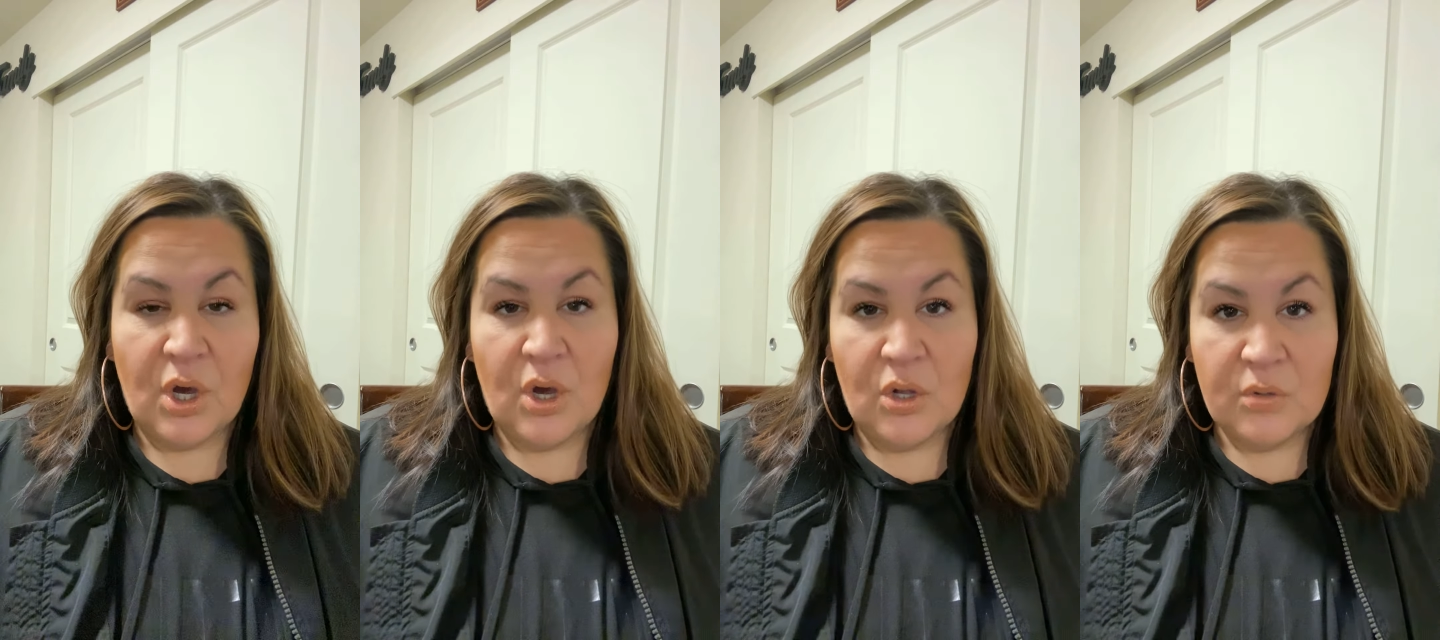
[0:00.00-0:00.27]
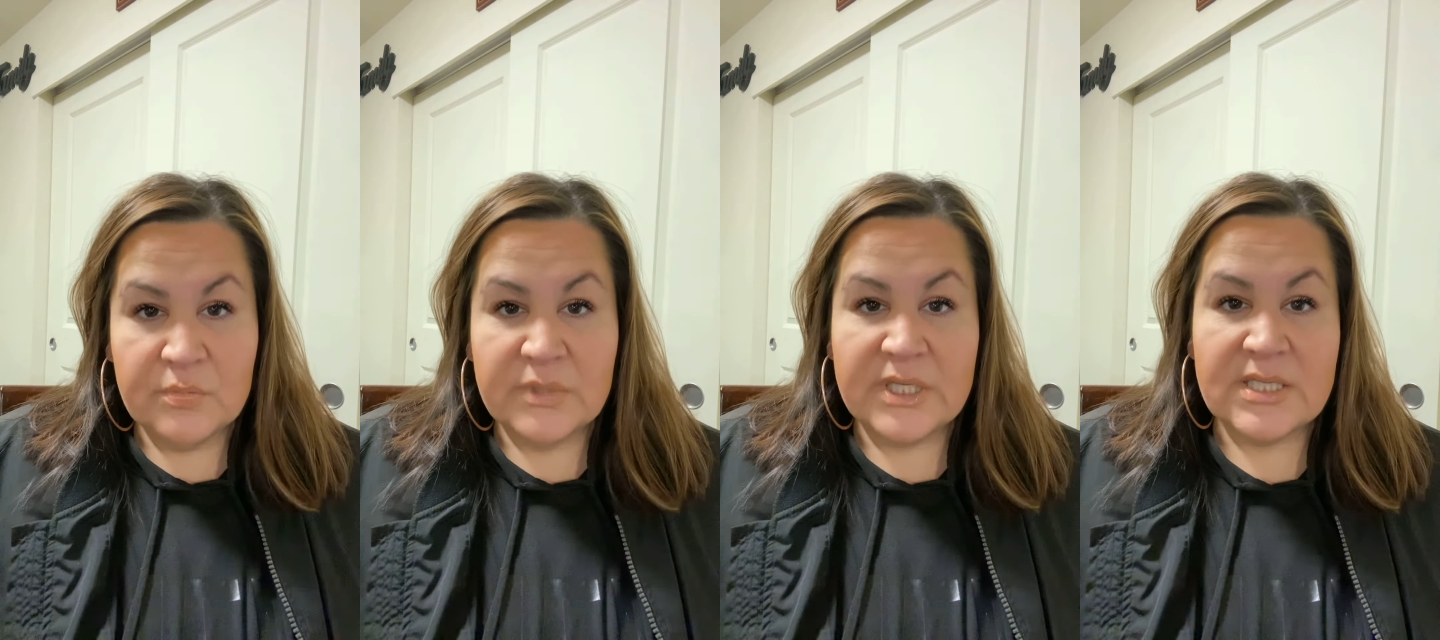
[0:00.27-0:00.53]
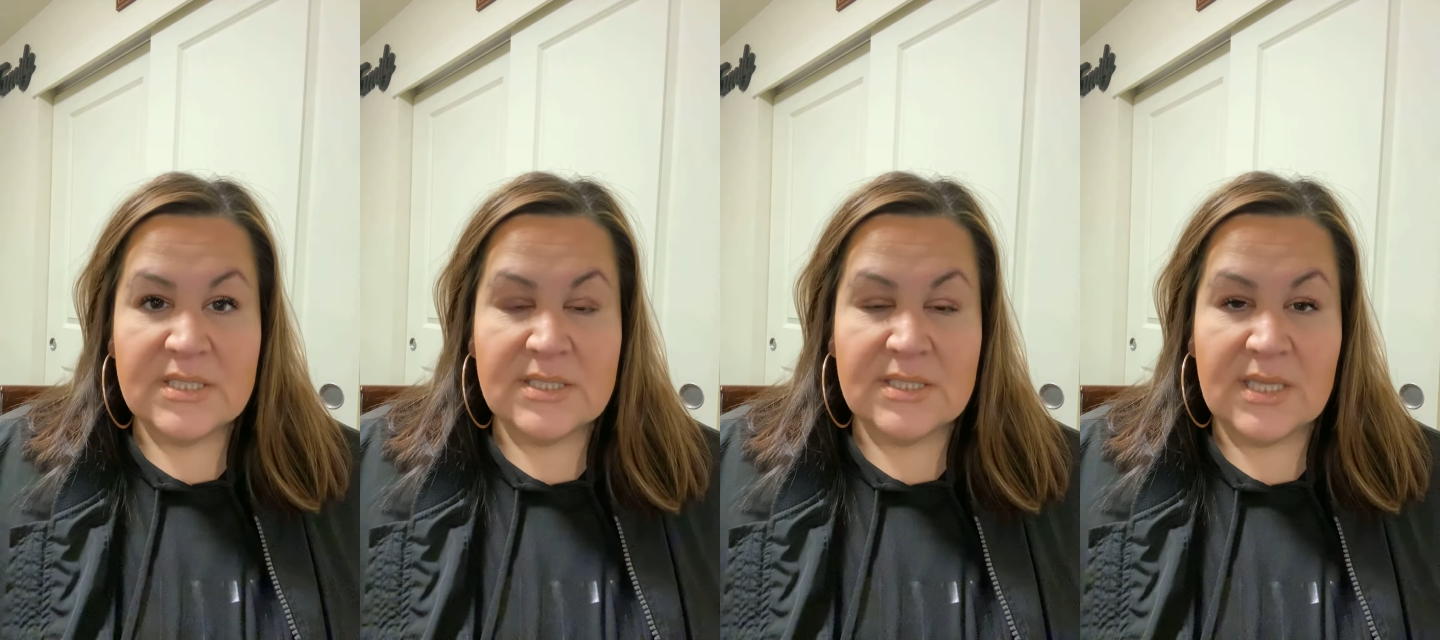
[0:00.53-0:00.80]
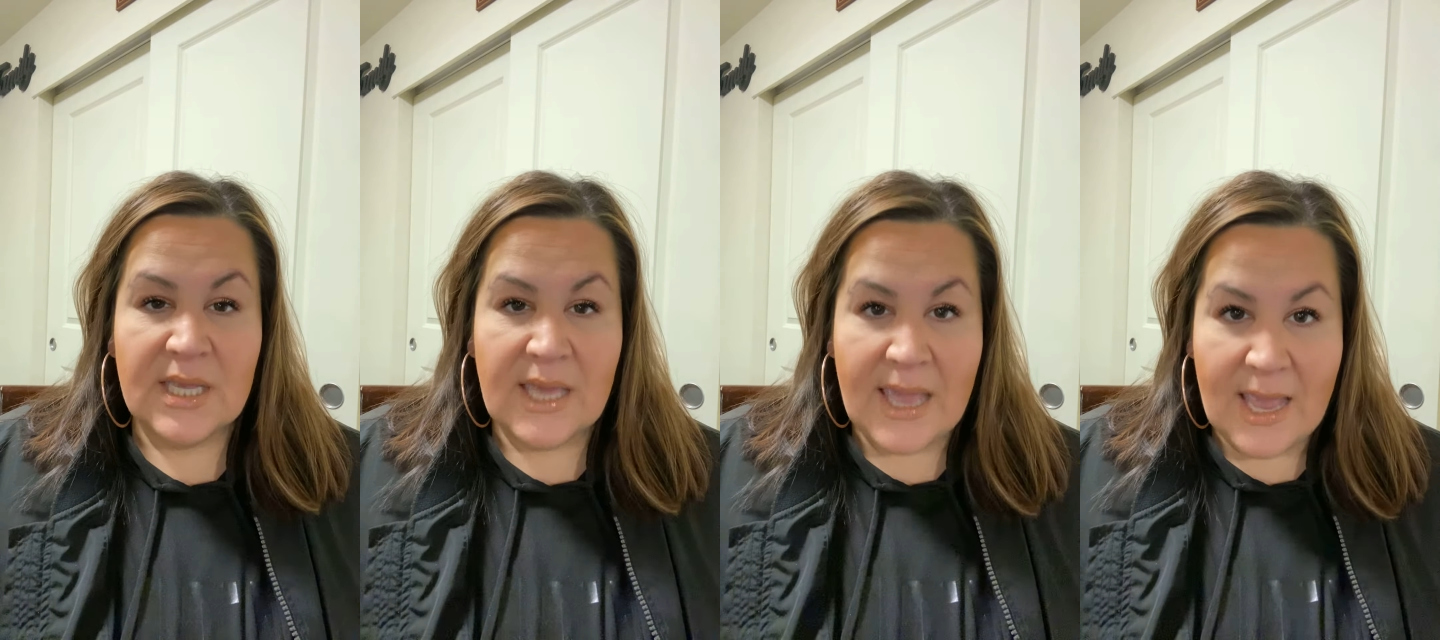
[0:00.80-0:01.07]
homeless
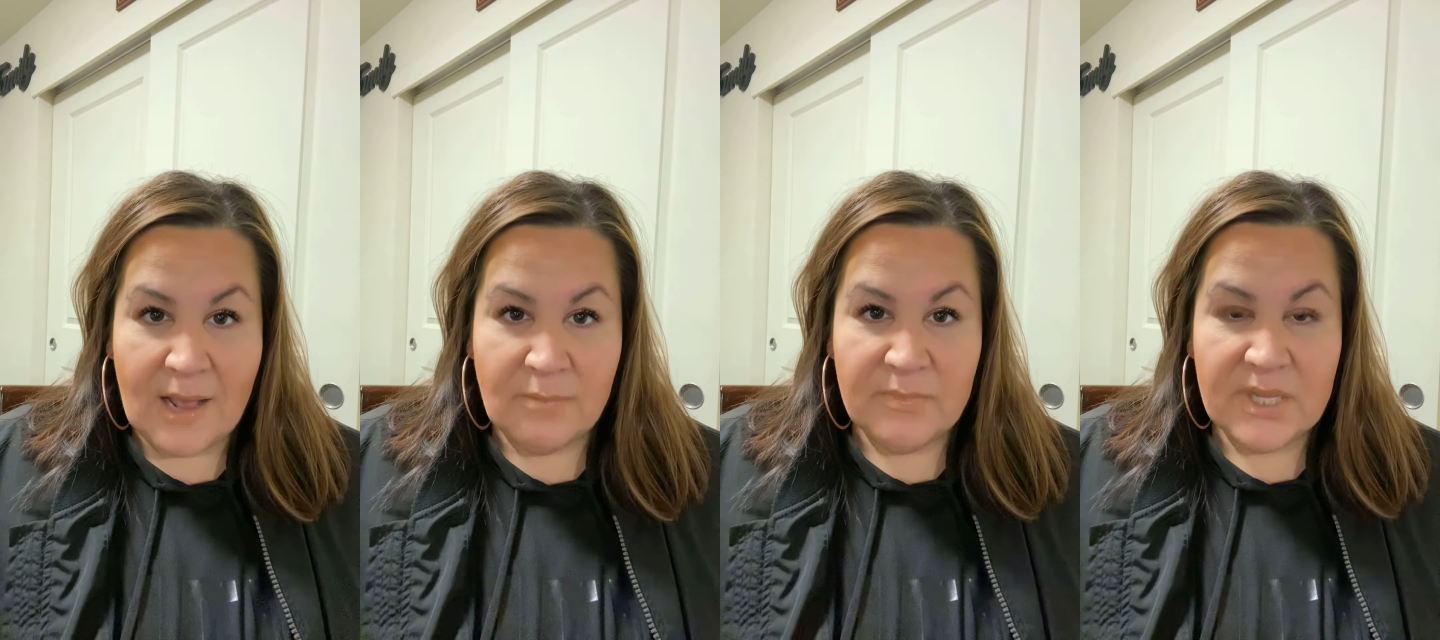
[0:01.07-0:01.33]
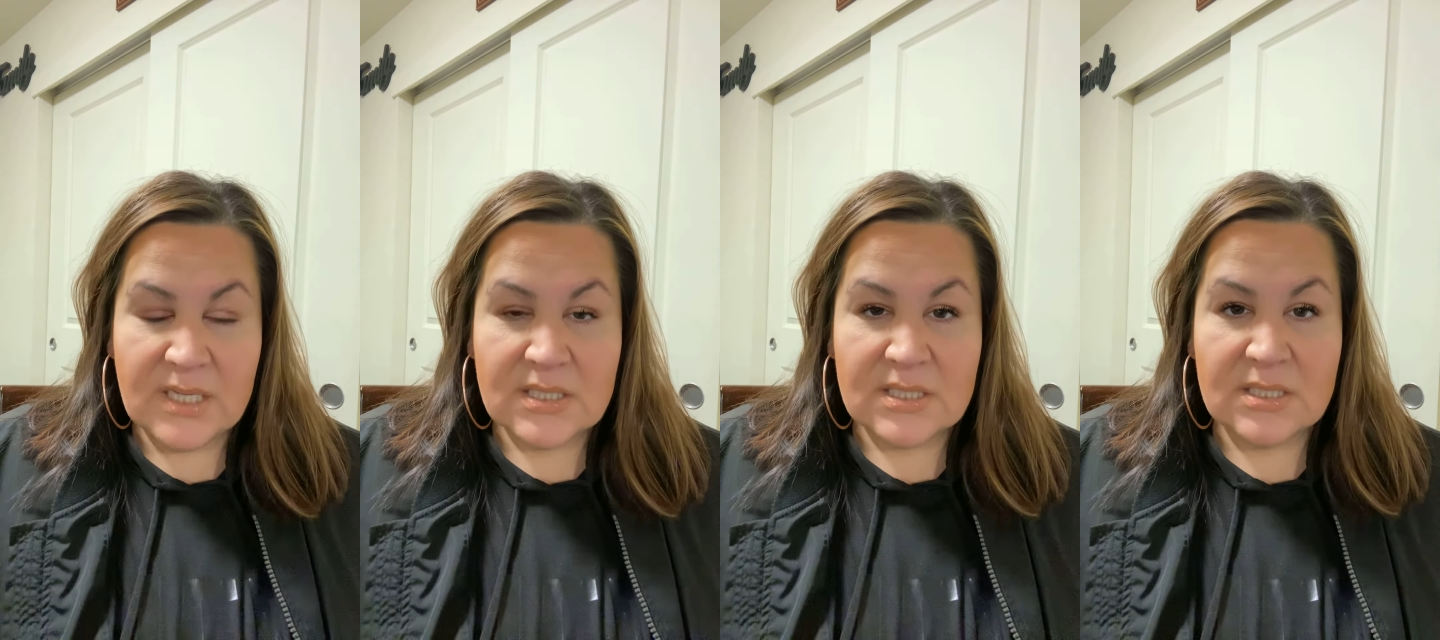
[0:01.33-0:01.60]
encampment.